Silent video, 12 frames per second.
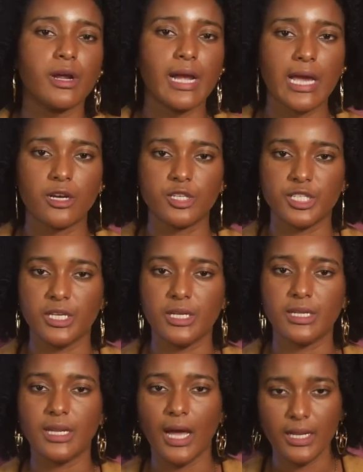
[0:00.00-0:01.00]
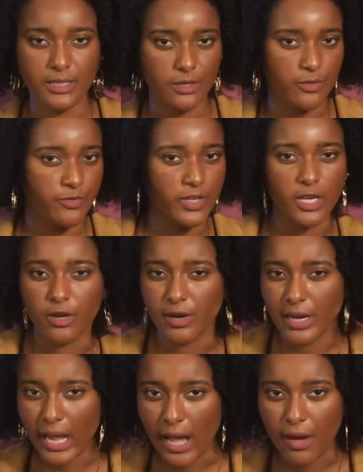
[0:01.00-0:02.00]
our energy not to
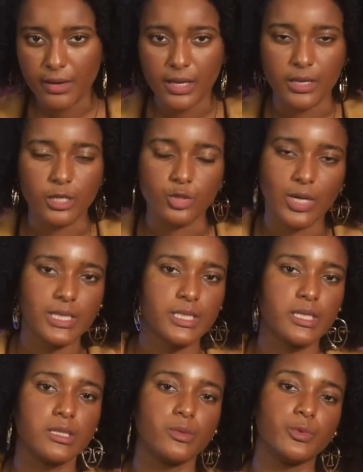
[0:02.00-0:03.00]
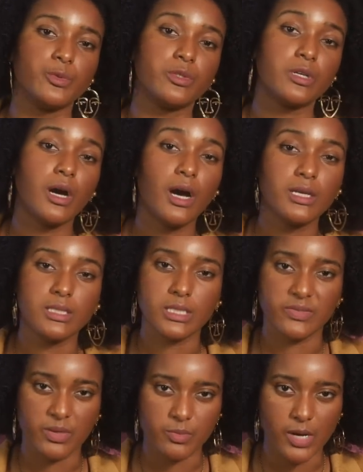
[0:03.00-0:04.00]
figuring out and addressing the root causes
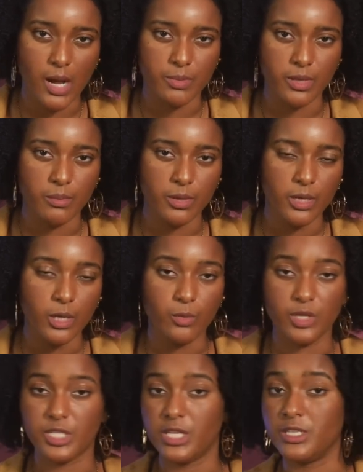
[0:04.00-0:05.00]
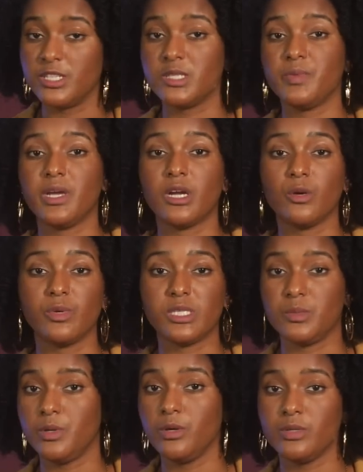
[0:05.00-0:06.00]
of a problem, which in despair we
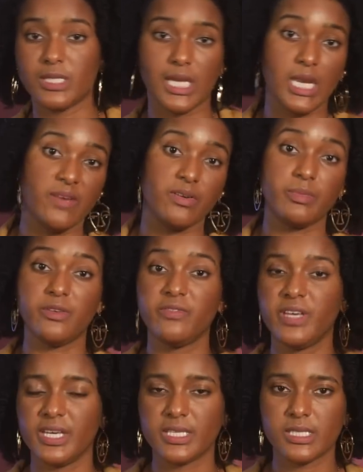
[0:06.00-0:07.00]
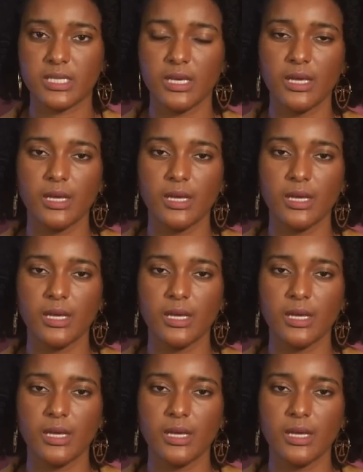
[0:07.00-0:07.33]
suppose can never be fixed,